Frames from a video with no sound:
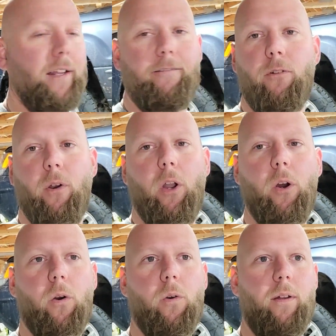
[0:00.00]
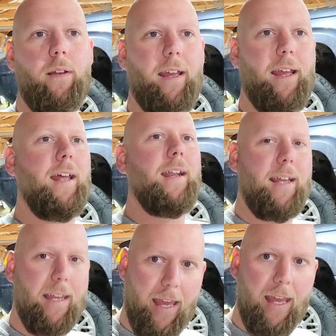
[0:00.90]
it in 4 low, and I
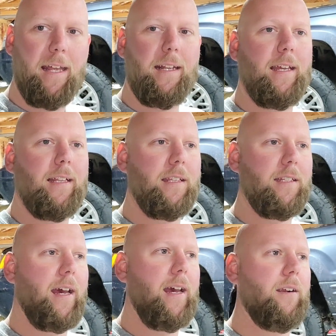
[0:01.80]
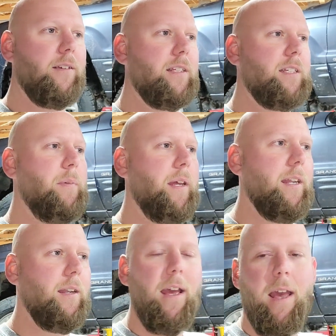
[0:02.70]
can get the tires to
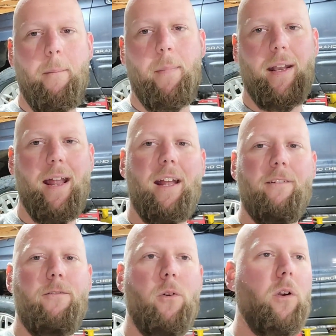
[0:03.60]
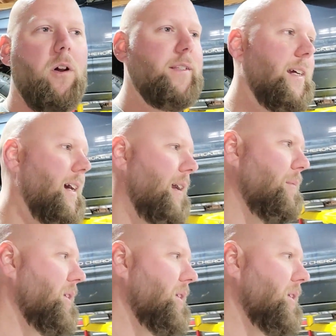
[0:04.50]
spin, but not in 4 all-time.